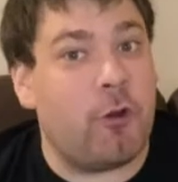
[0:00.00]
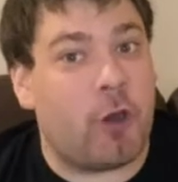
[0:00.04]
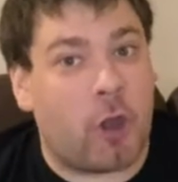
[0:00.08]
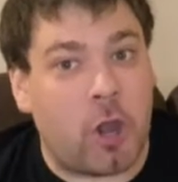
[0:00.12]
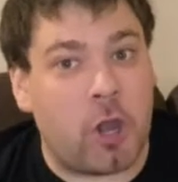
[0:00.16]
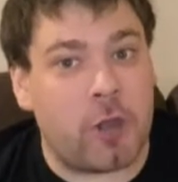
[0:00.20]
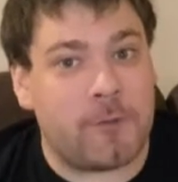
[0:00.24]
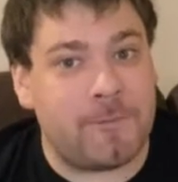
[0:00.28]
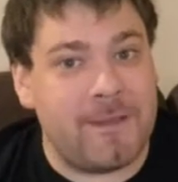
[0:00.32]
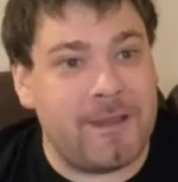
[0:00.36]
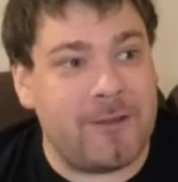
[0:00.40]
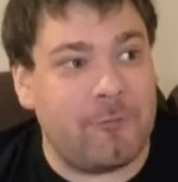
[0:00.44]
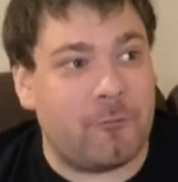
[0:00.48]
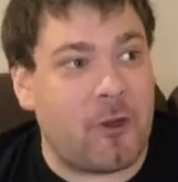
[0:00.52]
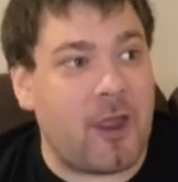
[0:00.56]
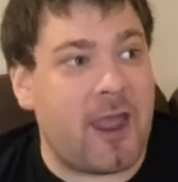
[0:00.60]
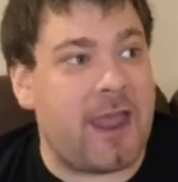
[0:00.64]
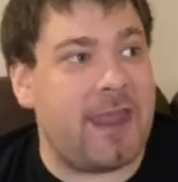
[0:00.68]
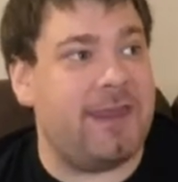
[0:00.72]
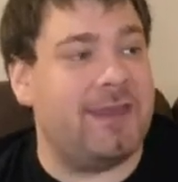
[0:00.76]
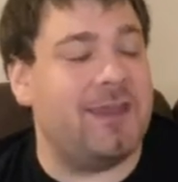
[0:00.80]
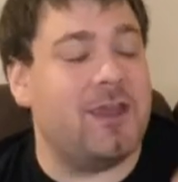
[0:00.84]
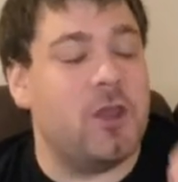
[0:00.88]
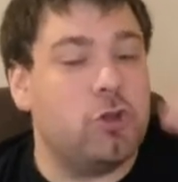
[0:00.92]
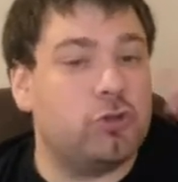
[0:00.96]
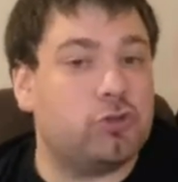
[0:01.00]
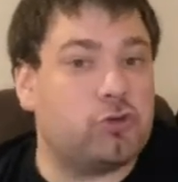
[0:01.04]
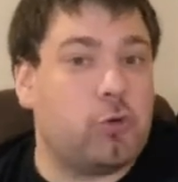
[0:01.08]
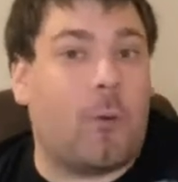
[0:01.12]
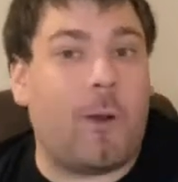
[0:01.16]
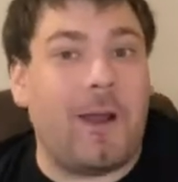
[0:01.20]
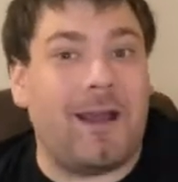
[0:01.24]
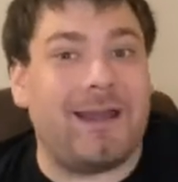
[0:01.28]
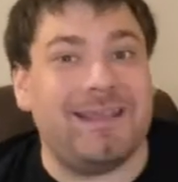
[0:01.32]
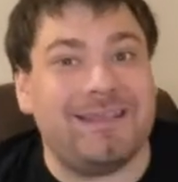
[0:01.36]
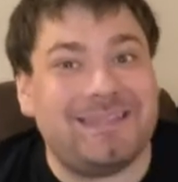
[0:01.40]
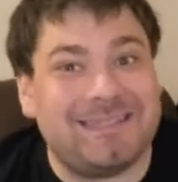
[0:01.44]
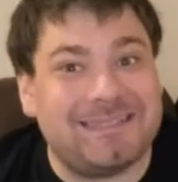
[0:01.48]
heard me right.
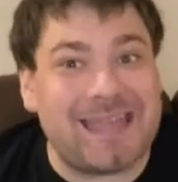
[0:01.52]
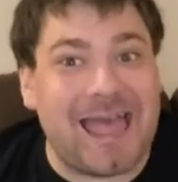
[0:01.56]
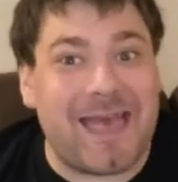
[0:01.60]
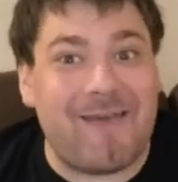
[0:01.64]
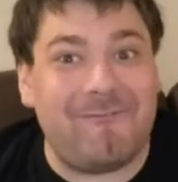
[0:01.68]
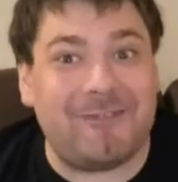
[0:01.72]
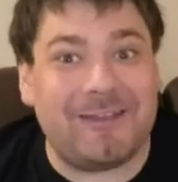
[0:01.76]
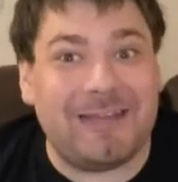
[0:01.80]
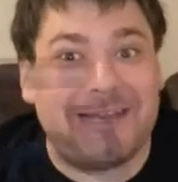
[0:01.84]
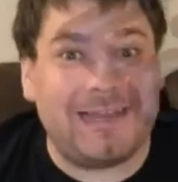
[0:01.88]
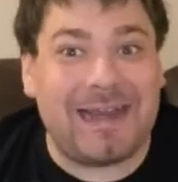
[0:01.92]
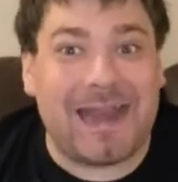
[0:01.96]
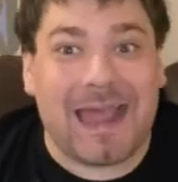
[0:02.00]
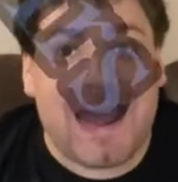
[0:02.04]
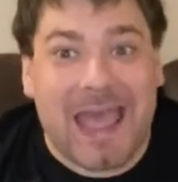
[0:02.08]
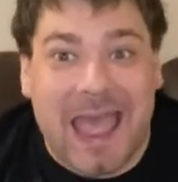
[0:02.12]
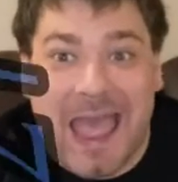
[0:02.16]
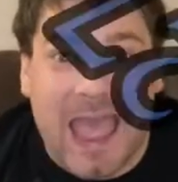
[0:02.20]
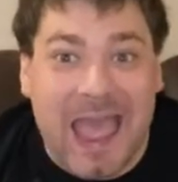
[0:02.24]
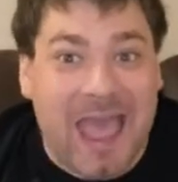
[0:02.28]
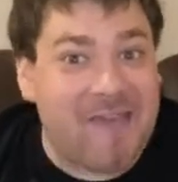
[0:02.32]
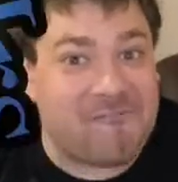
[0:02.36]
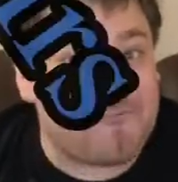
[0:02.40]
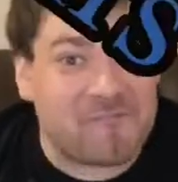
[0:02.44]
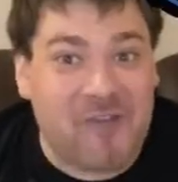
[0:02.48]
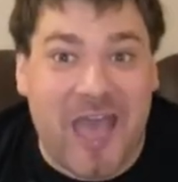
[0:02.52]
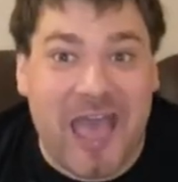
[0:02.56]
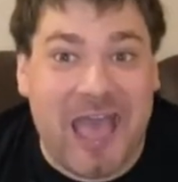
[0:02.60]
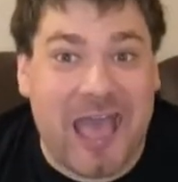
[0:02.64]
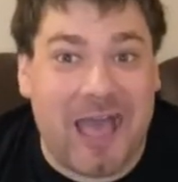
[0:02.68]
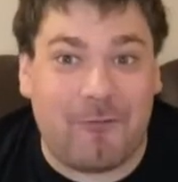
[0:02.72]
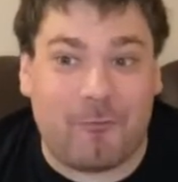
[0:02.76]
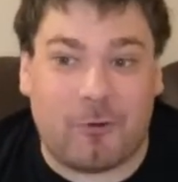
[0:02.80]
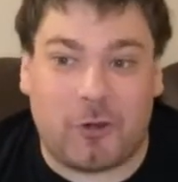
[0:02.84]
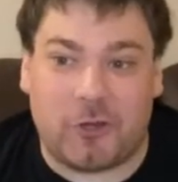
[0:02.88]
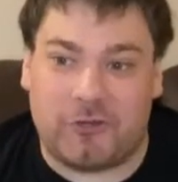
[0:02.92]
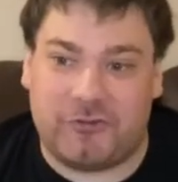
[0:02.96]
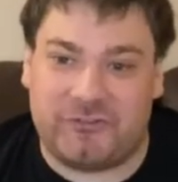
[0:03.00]
27 and a half
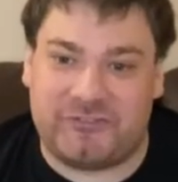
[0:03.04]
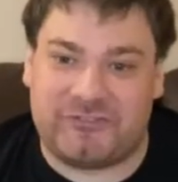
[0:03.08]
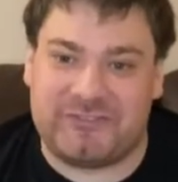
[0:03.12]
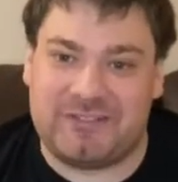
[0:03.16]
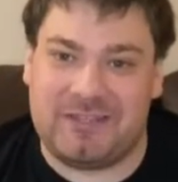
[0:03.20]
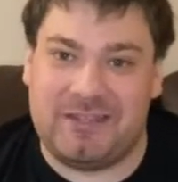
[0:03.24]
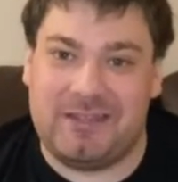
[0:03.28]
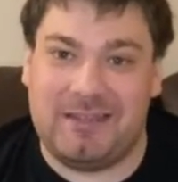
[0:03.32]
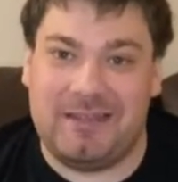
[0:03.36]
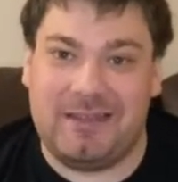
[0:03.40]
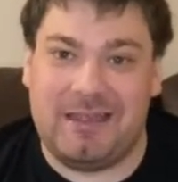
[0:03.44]
hours.